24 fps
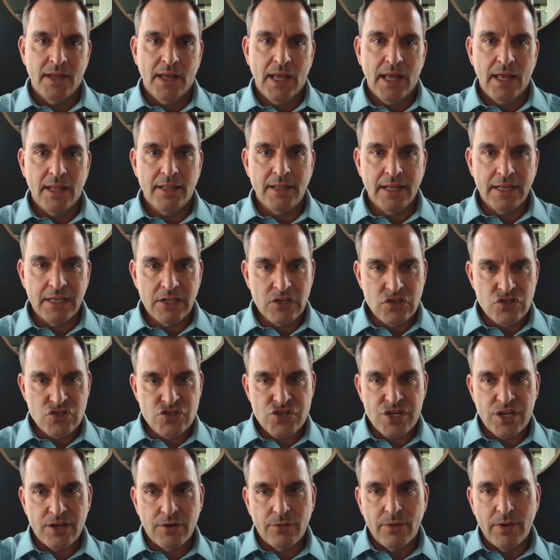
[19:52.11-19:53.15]
and they can
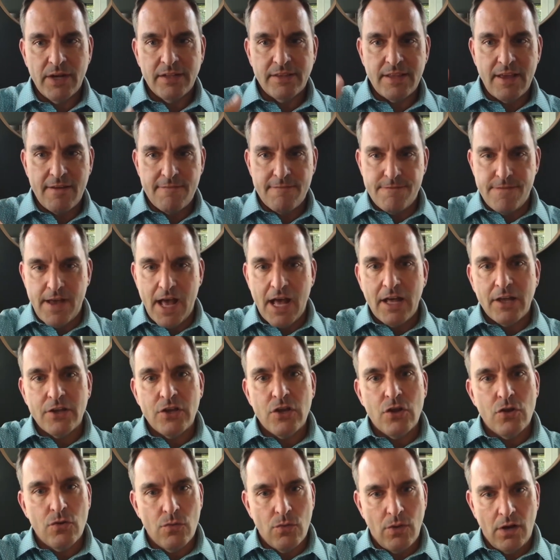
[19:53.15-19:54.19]
generate that
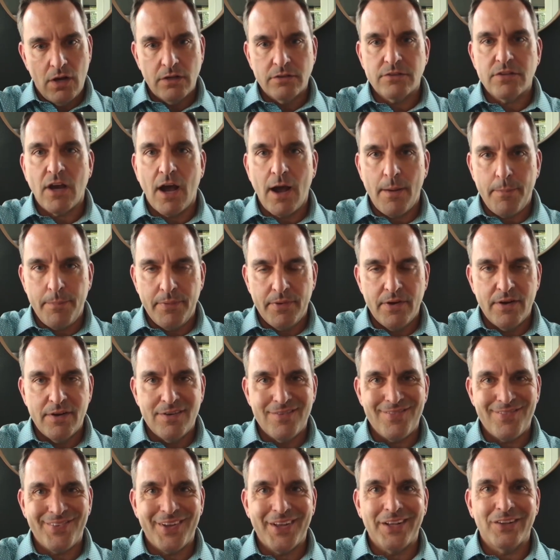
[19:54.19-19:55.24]
value on top
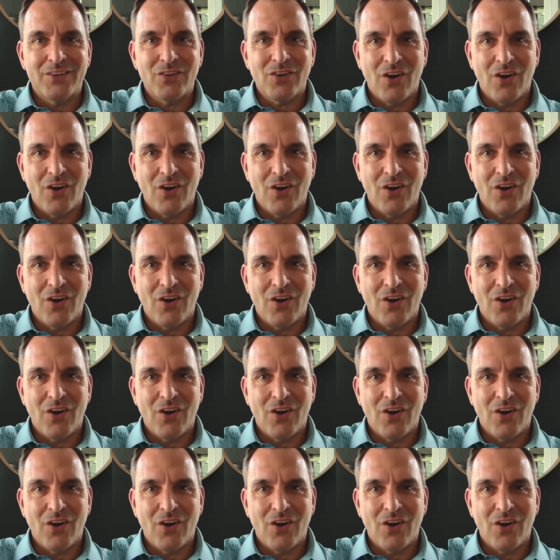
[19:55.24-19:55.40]
of like